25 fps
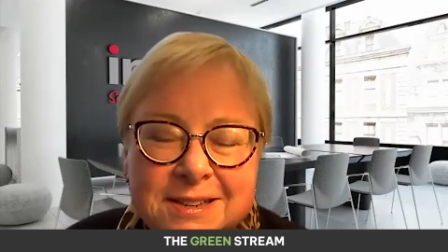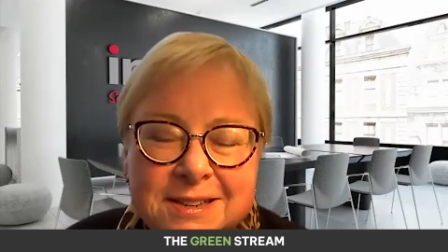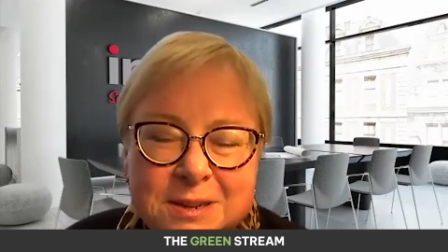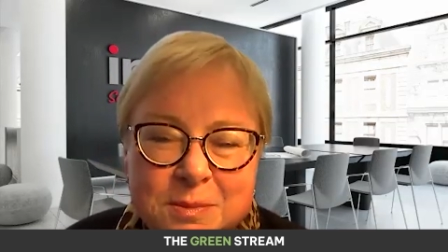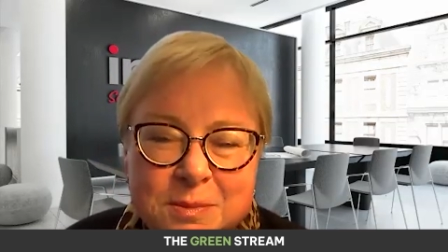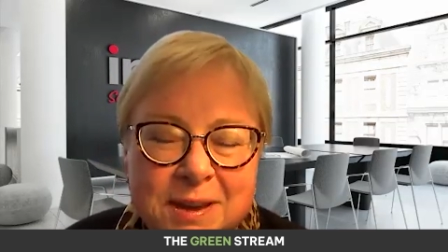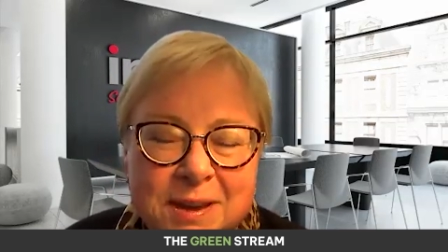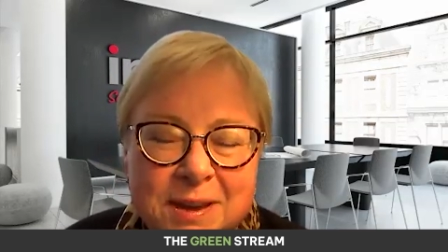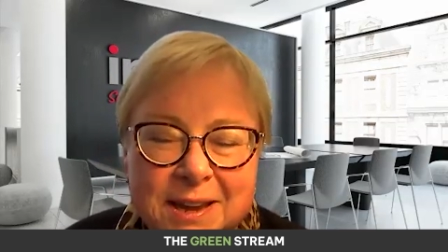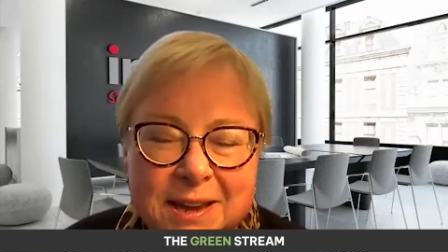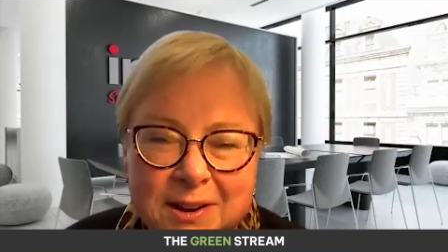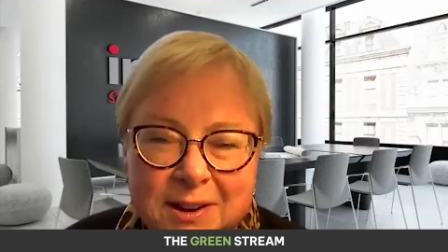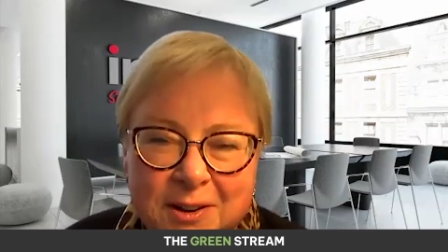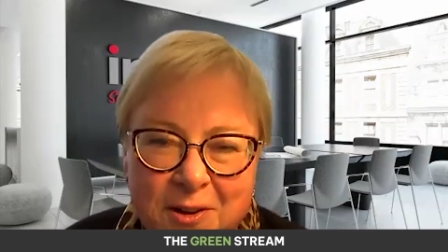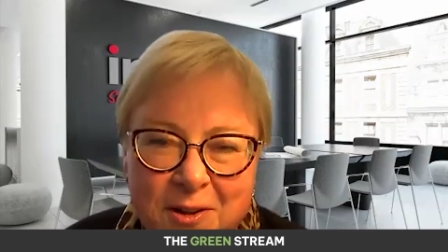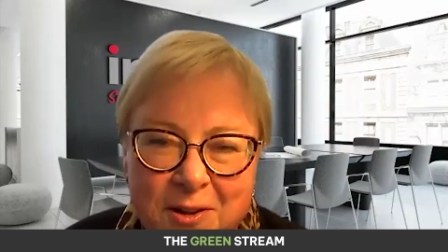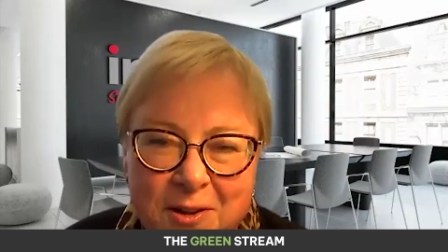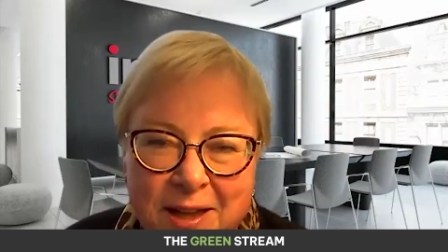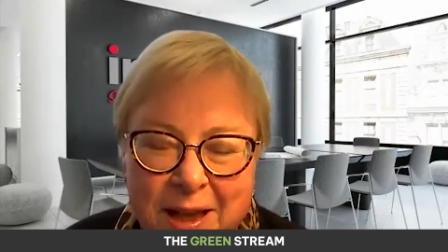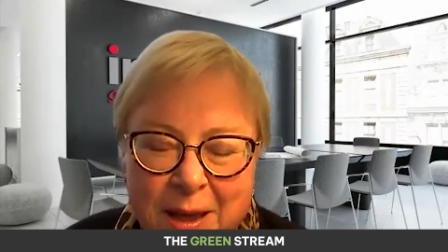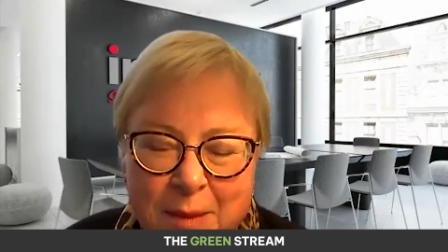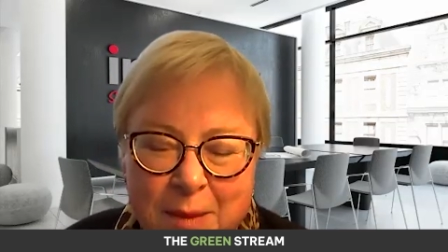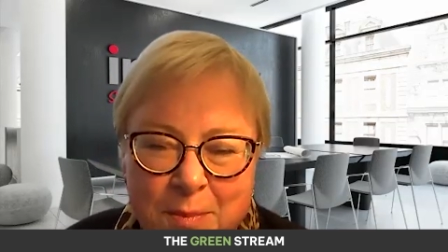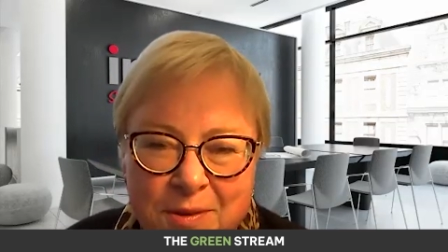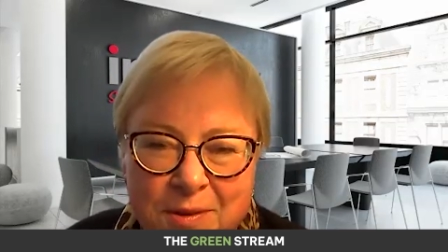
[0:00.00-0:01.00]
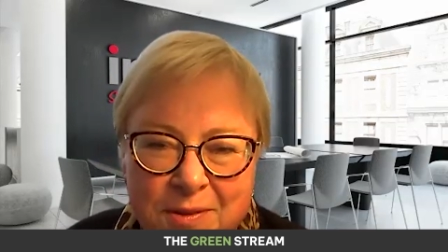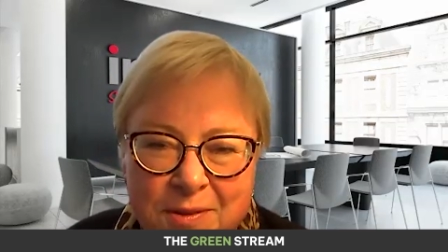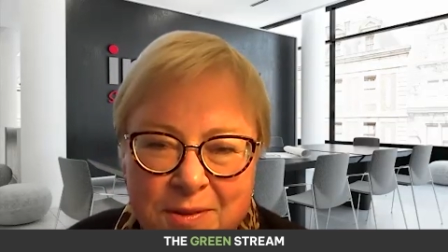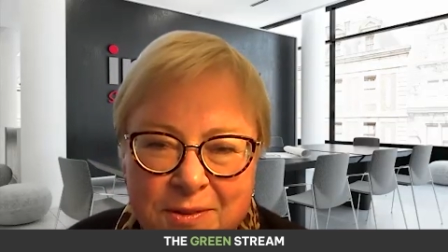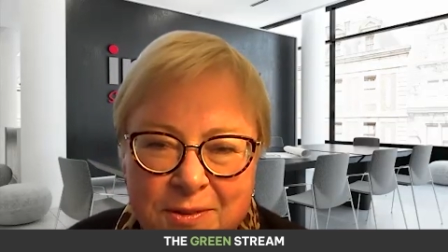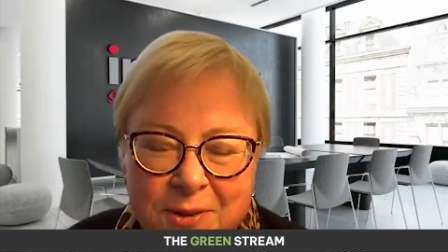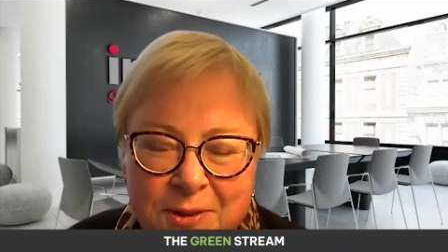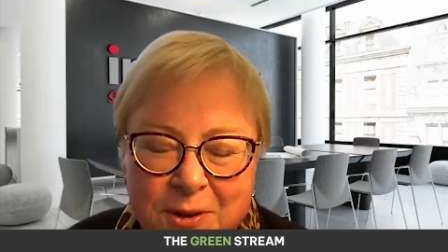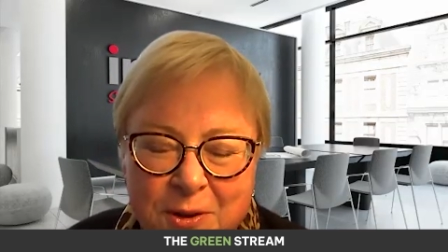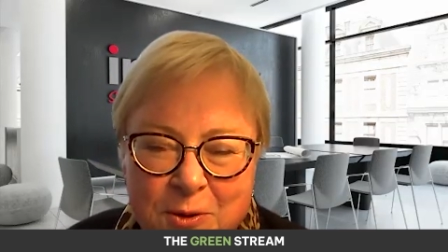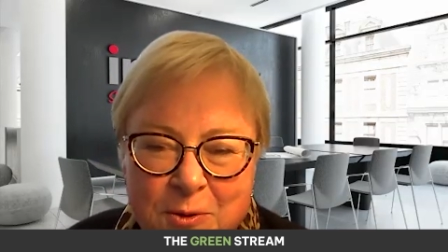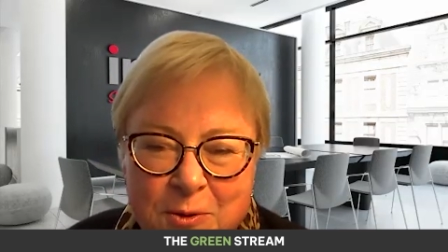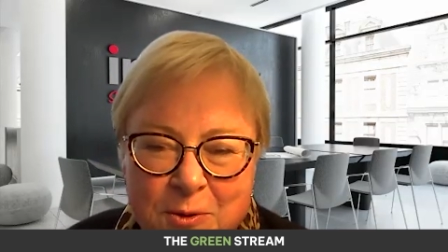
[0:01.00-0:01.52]
to make it all happen.
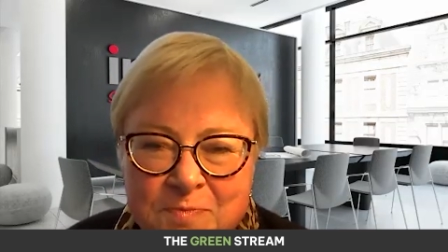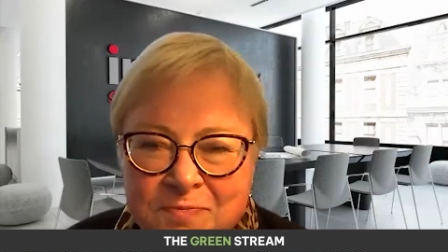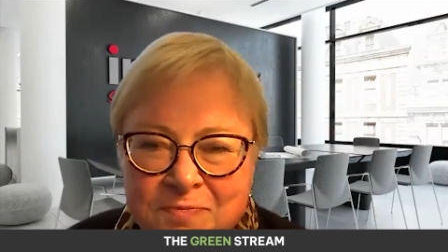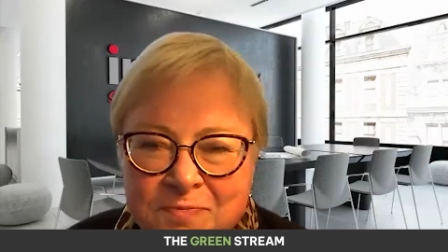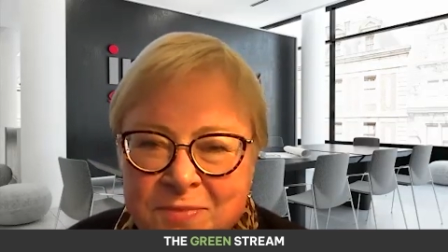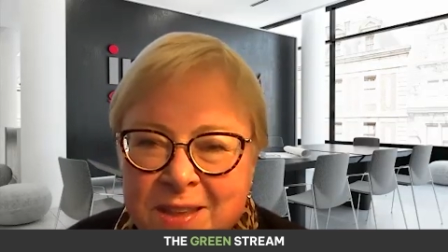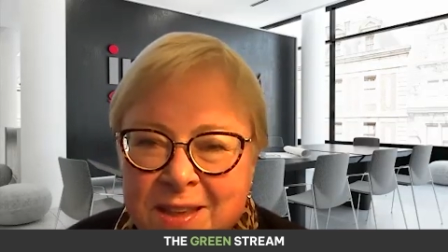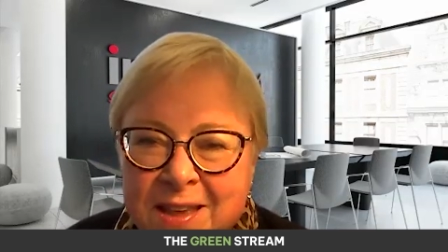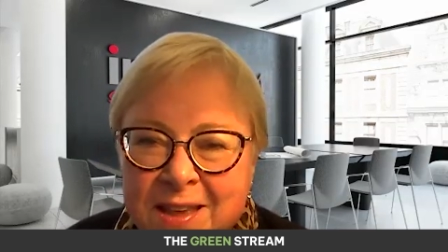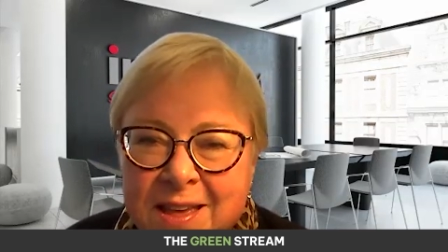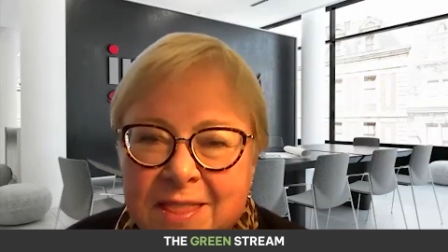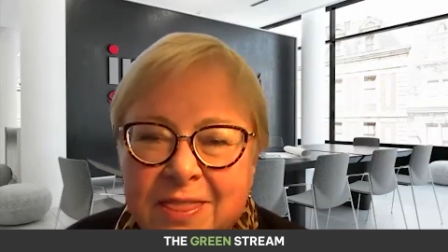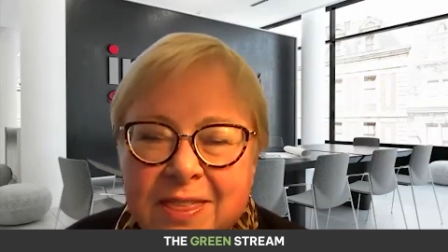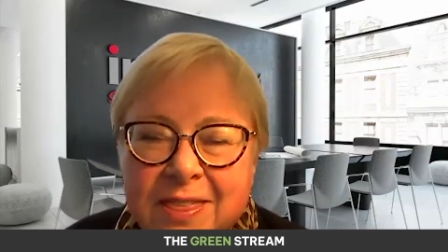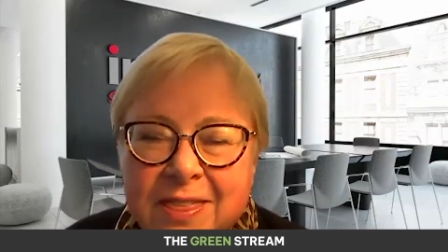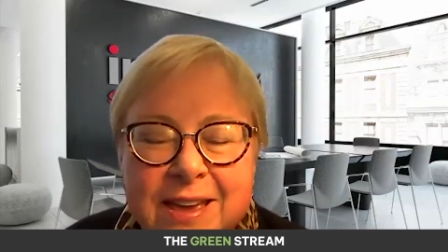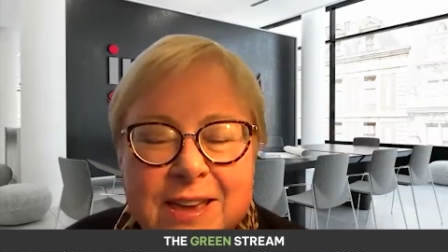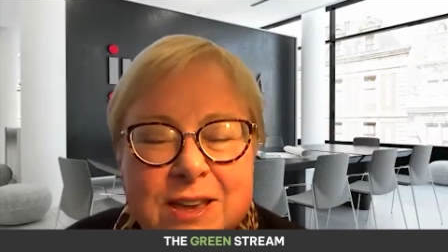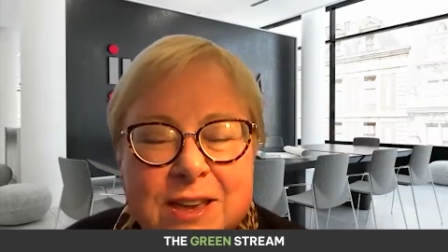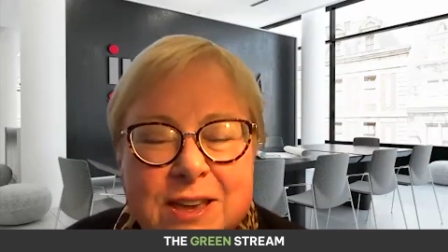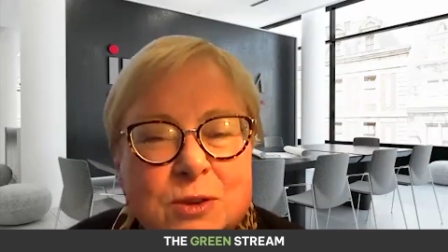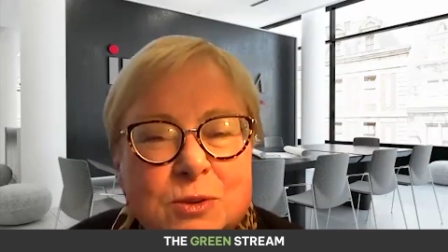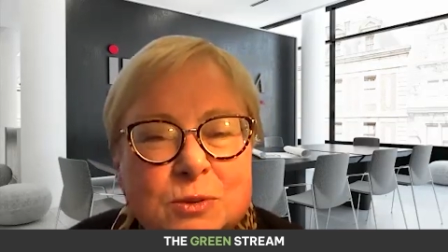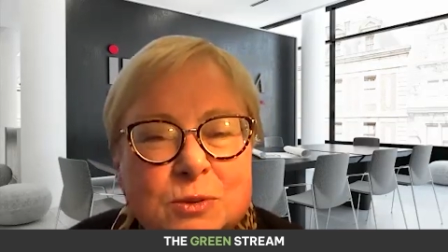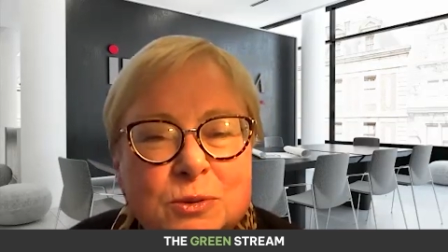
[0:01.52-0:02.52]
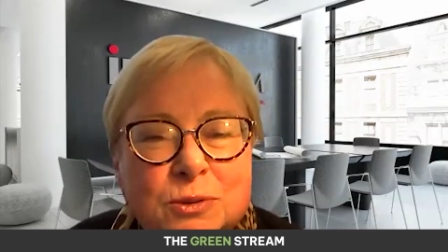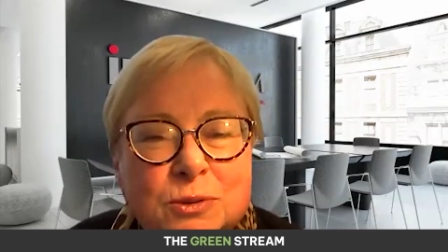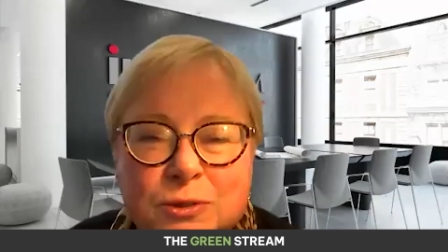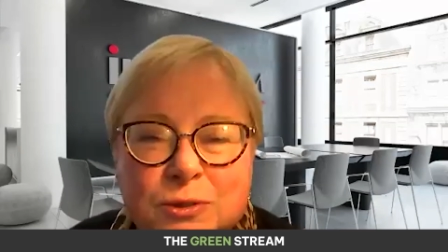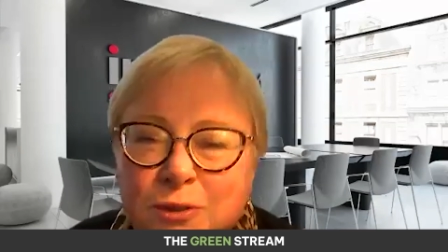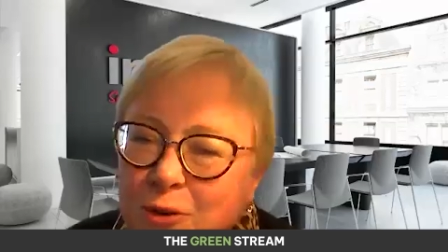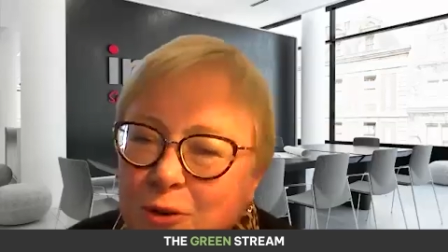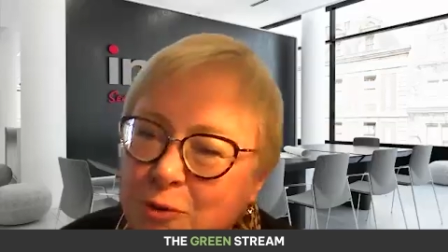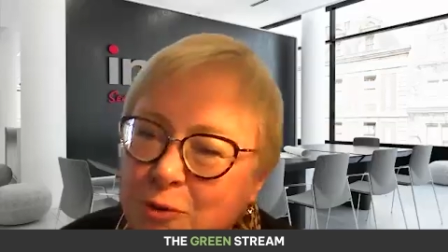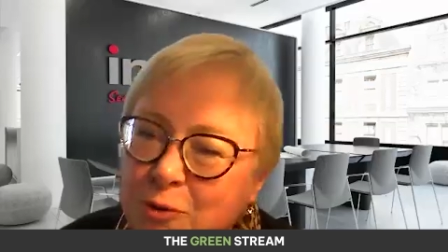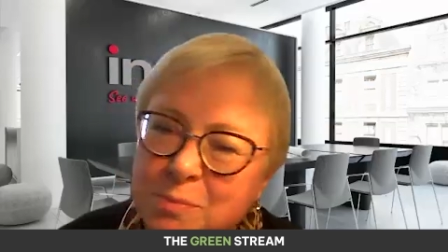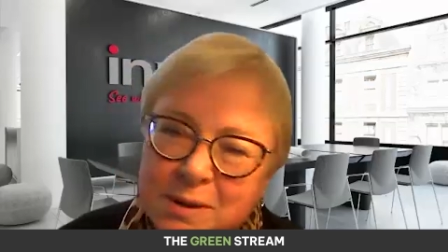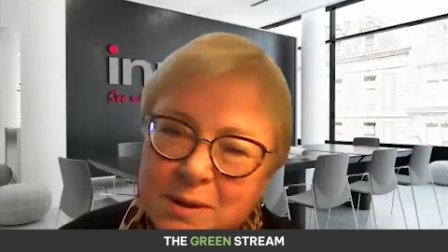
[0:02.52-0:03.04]
So thank you
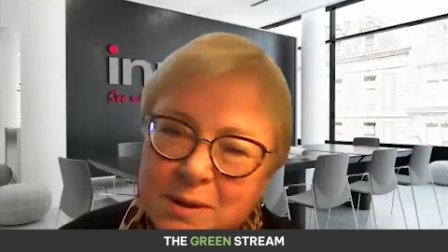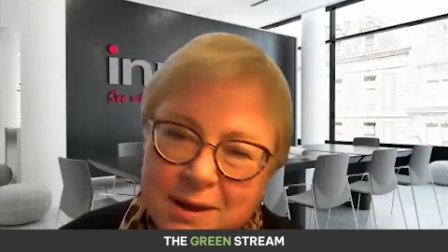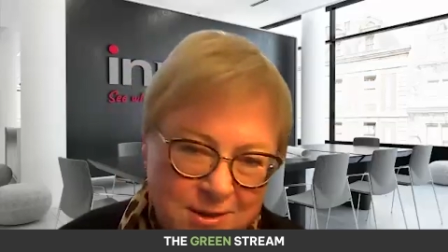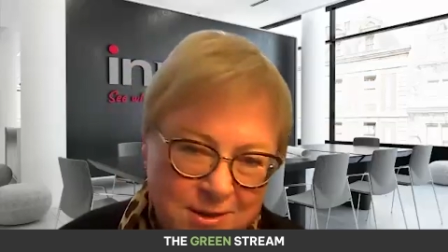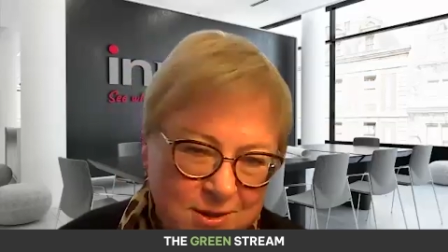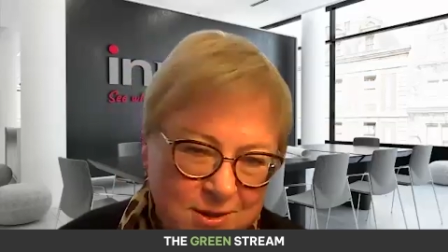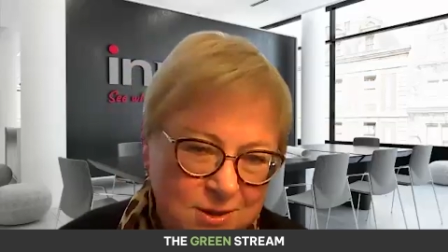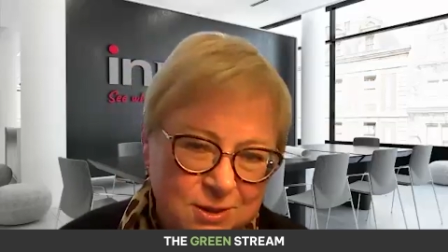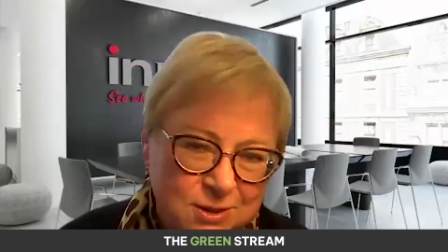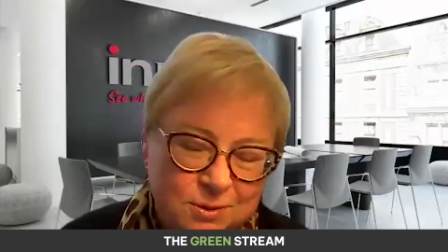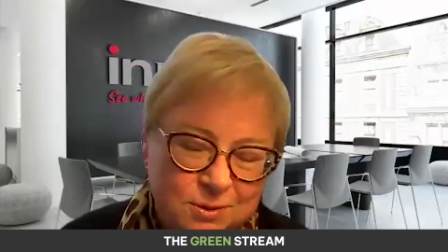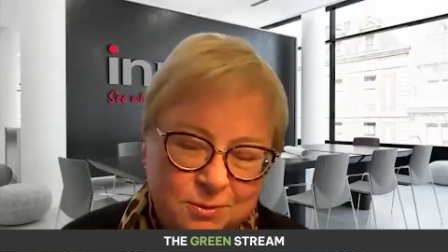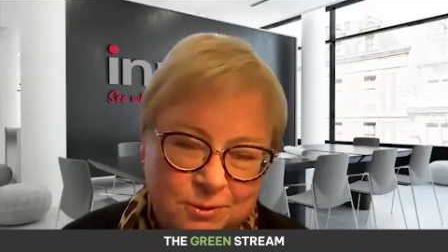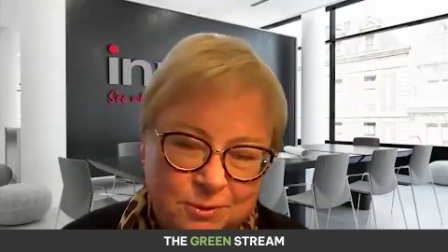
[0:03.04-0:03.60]
so much